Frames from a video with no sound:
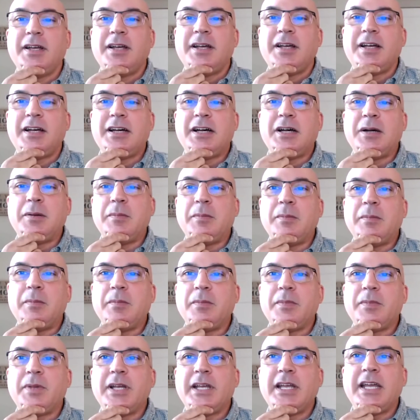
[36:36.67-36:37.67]

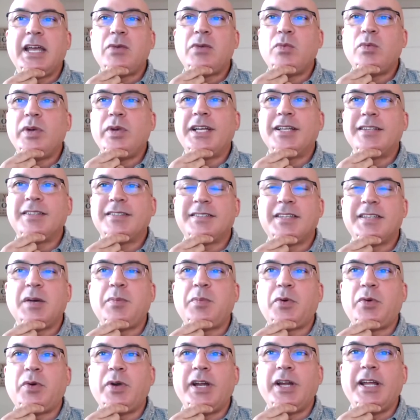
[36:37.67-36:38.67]
And we can
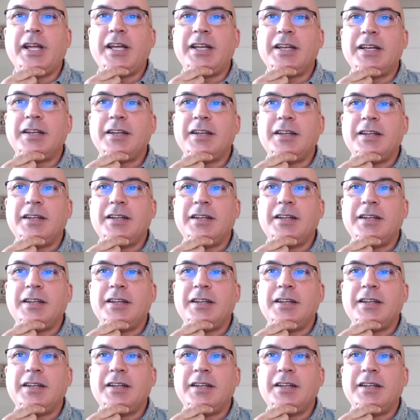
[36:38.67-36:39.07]
separate